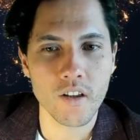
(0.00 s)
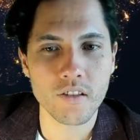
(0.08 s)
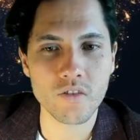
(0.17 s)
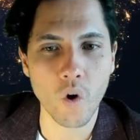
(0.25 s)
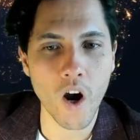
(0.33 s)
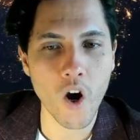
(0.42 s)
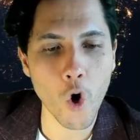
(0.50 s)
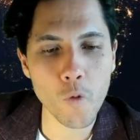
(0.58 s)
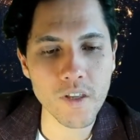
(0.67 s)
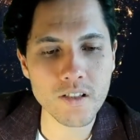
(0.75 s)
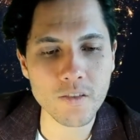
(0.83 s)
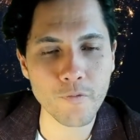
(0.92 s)
So I
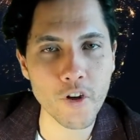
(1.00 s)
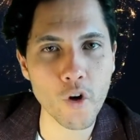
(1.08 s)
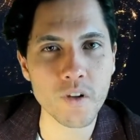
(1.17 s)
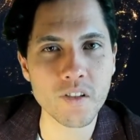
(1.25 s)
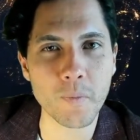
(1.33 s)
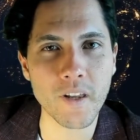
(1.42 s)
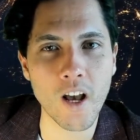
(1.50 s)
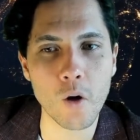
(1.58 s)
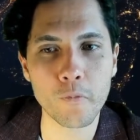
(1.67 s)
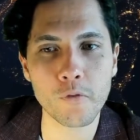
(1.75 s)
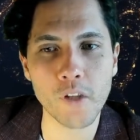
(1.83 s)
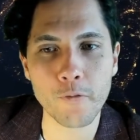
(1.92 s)
hope this video has been
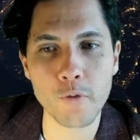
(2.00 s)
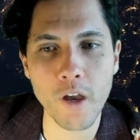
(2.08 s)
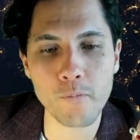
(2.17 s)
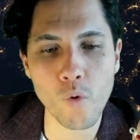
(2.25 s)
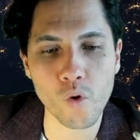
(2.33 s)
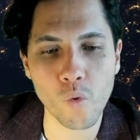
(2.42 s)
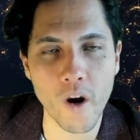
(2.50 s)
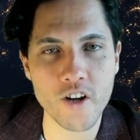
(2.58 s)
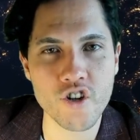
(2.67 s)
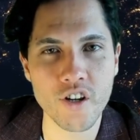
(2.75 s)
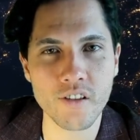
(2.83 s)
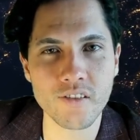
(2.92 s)
helpful. If you have more
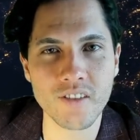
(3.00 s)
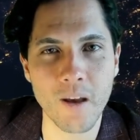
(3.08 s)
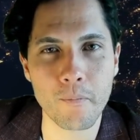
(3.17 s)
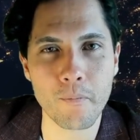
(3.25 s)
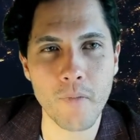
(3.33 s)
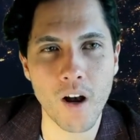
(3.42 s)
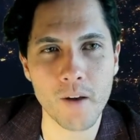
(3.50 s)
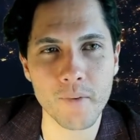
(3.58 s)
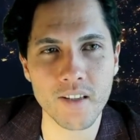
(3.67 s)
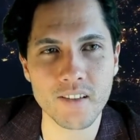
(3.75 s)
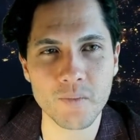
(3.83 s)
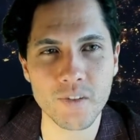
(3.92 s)
questions
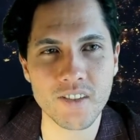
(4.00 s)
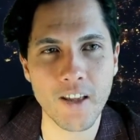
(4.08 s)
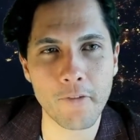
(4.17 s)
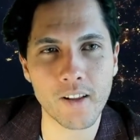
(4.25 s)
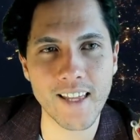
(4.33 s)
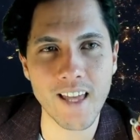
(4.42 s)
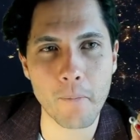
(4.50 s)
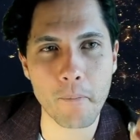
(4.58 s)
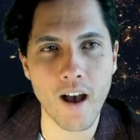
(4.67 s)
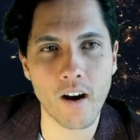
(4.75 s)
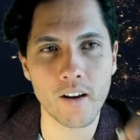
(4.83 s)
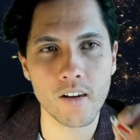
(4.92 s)
specifically
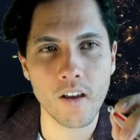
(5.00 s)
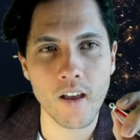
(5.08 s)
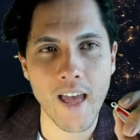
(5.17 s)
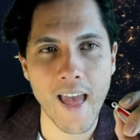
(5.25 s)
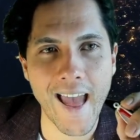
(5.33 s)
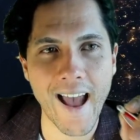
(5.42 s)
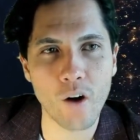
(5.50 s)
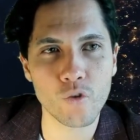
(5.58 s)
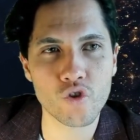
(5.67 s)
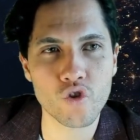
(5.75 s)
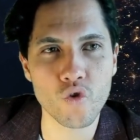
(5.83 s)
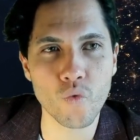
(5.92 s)
about
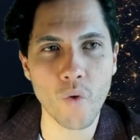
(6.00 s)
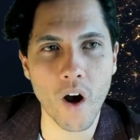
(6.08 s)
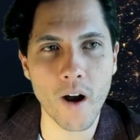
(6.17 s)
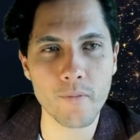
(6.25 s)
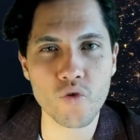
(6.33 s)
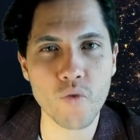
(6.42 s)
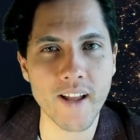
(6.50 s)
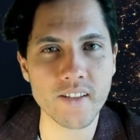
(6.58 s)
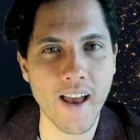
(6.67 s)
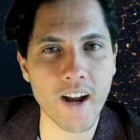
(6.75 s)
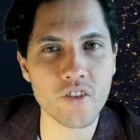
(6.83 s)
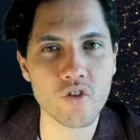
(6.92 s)
how to
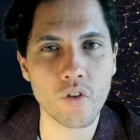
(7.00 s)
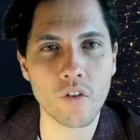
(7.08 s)
transact